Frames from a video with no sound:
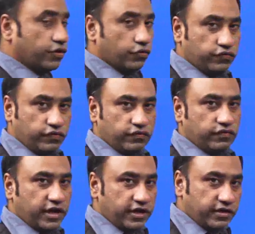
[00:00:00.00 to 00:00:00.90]
questions
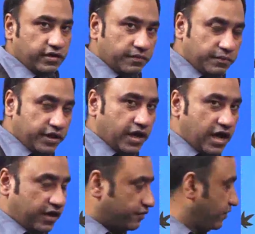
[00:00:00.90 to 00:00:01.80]
that being
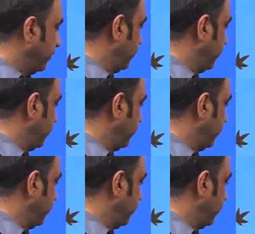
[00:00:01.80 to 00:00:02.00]
asked.